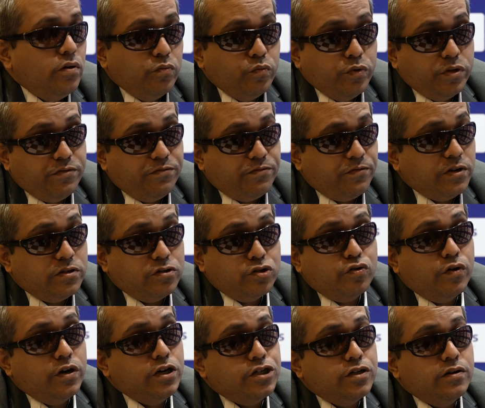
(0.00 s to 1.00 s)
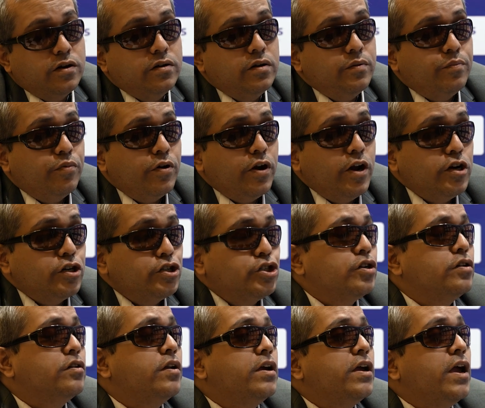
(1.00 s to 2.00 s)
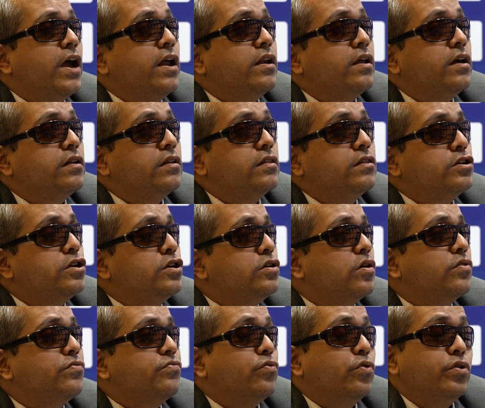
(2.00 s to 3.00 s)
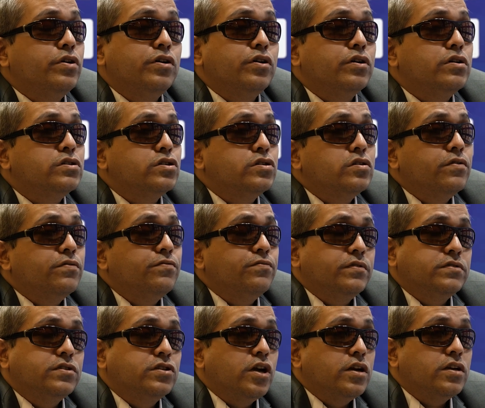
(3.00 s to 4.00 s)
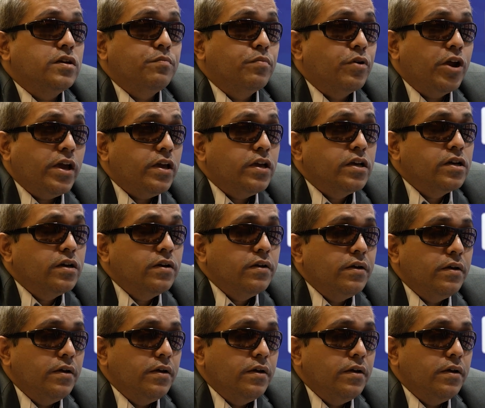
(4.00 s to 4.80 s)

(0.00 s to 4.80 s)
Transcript: with frustration and depression, I had a 3 or 4 years of study break.